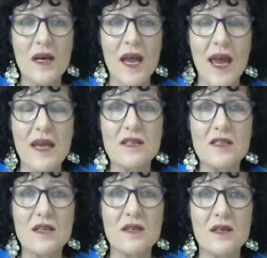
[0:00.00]
and
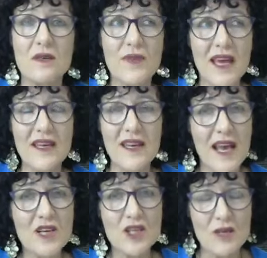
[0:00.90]
they can
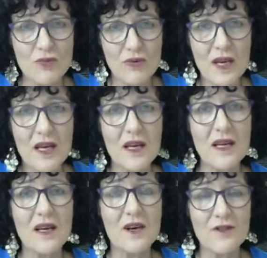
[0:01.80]
actually
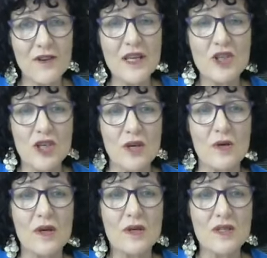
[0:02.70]
really affect you.
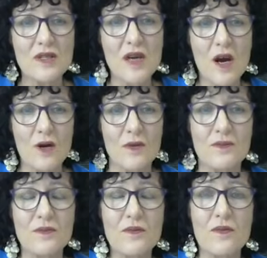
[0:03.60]
So,
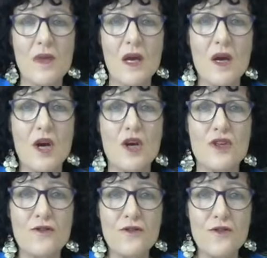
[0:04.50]
the
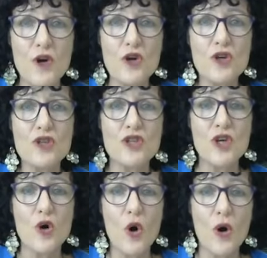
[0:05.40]
first
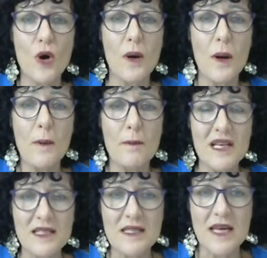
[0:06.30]

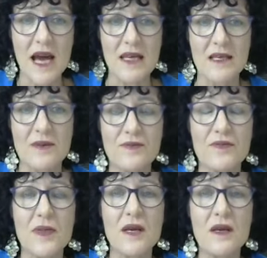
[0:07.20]
mistake
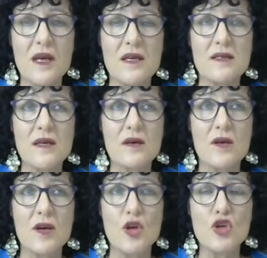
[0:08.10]
is
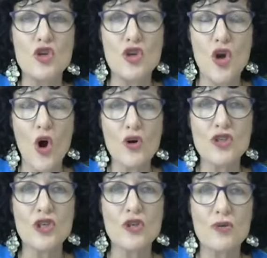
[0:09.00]

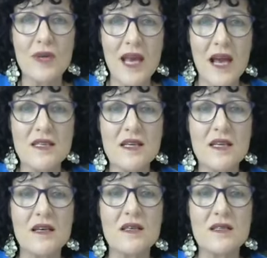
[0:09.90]
not
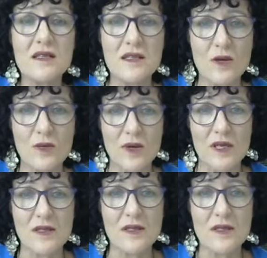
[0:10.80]
creating
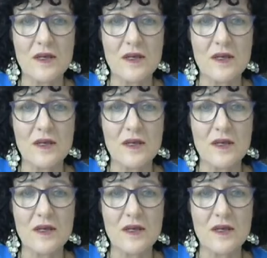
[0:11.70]
stillness